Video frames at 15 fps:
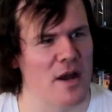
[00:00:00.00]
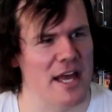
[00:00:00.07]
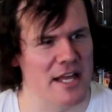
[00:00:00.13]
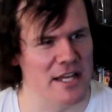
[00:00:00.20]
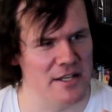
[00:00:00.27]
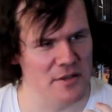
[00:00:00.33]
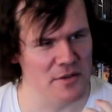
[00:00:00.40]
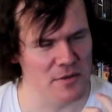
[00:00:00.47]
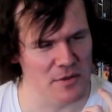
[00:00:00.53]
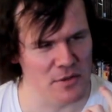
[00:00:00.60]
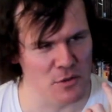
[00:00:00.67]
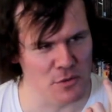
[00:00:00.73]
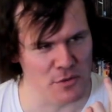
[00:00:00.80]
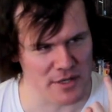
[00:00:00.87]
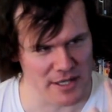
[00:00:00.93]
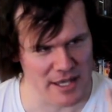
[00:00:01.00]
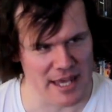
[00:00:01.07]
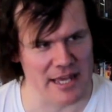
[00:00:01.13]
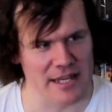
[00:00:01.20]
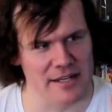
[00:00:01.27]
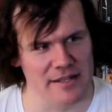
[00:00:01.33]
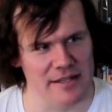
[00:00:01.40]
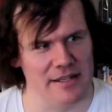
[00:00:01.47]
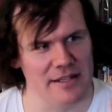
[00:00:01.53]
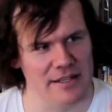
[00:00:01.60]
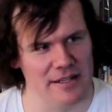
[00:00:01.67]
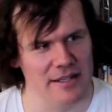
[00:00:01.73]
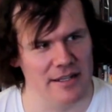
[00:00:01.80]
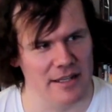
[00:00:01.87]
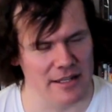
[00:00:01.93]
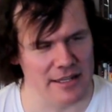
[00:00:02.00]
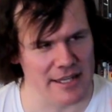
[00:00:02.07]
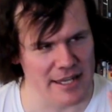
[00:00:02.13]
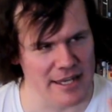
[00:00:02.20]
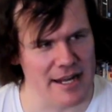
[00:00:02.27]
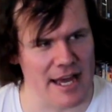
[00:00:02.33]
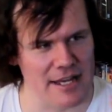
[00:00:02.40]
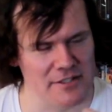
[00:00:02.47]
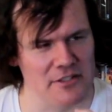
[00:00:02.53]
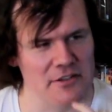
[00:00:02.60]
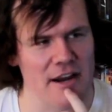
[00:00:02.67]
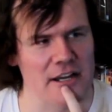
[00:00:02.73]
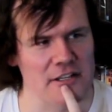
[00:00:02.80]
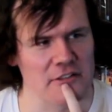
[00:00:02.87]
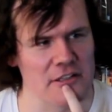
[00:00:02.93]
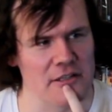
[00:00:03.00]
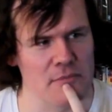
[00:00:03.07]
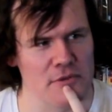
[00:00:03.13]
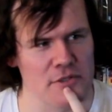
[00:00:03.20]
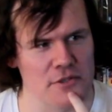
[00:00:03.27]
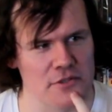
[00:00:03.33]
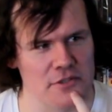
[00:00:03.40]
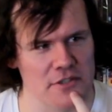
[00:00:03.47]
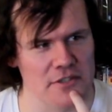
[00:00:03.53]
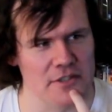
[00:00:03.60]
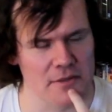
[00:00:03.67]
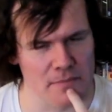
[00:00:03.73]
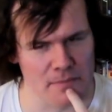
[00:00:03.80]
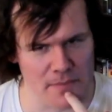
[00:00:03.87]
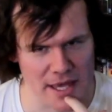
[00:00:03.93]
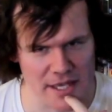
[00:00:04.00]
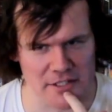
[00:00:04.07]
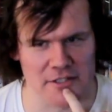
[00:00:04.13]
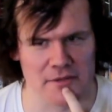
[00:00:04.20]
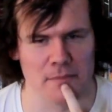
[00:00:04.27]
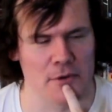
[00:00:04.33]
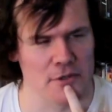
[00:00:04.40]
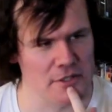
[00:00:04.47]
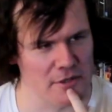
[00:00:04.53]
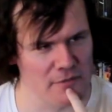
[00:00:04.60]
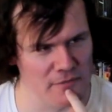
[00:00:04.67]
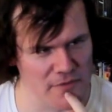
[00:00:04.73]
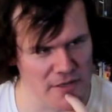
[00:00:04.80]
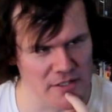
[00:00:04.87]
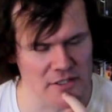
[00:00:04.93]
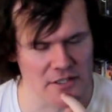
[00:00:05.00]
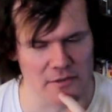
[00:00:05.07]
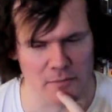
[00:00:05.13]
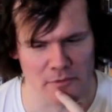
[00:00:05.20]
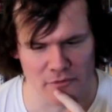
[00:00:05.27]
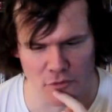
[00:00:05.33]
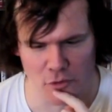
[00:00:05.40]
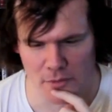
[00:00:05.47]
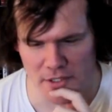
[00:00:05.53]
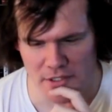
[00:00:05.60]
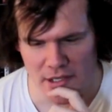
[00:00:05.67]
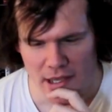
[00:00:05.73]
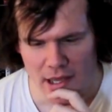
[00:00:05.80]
when your kid, the kid actor, actually produces the best, most convincing performance.